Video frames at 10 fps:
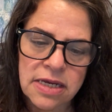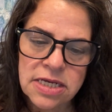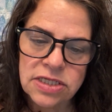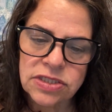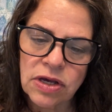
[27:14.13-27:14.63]

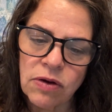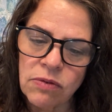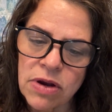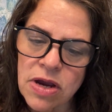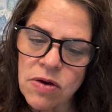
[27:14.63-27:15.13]
So
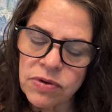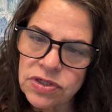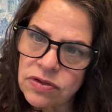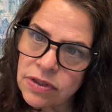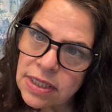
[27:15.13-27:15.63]
when
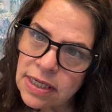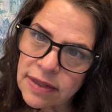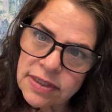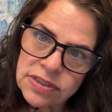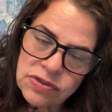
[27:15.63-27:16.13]
you're looking
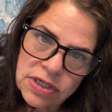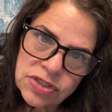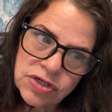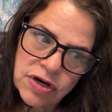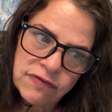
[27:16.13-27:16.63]
at the
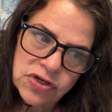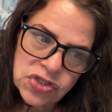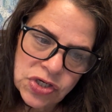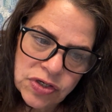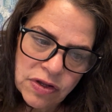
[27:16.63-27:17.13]
structure of your
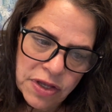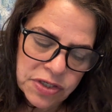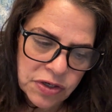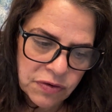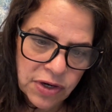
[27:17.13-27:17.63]
journal
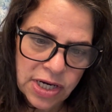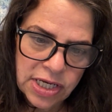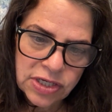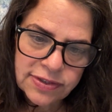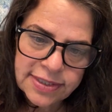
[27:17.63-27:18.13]
and you're
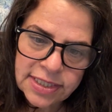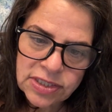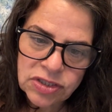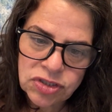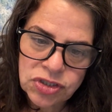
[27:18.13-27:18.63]
creating your
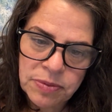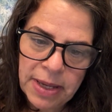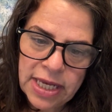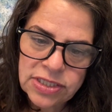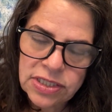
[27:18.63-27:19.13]
signature
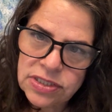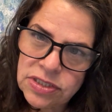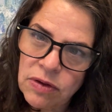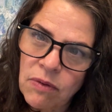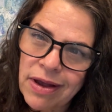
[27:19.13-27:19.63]
pages,
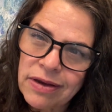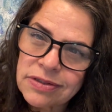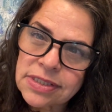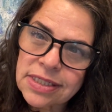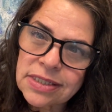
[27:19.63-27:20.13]
you'll want your
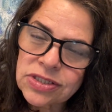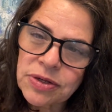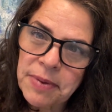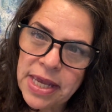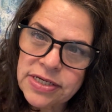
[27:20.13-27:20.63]

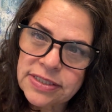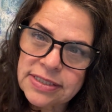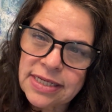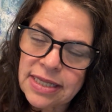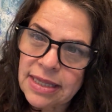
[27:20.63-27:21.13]
signature pages
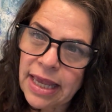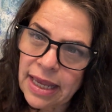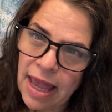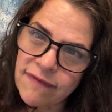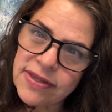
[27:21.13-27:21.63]
to
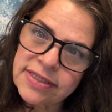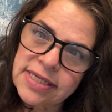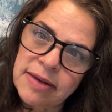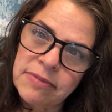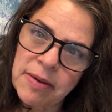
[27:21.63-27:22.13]
have the
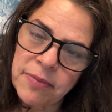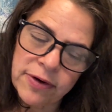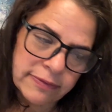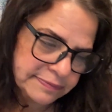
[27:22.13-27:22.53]
same number.